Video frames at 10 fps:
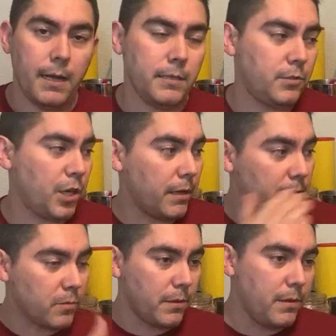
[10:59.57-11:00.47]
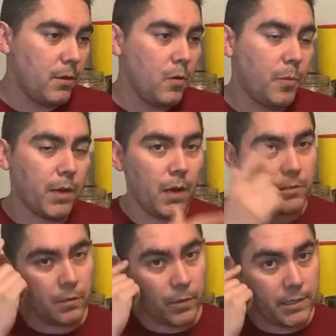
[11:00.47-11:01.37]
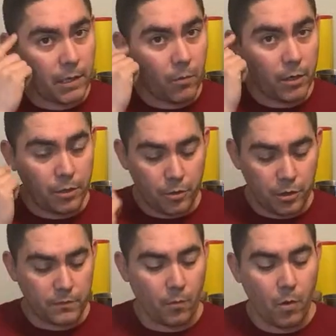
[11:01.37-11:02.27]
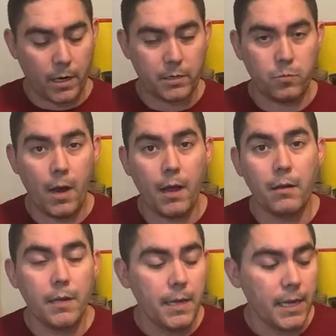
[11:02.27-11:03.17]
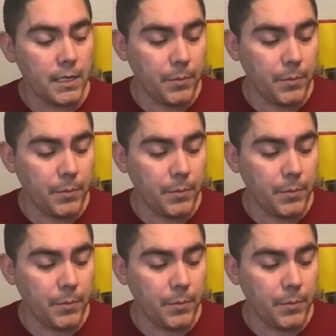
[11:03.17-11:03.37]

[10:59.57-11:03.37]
share this with you, but also the reason I wanted to do this for work as well is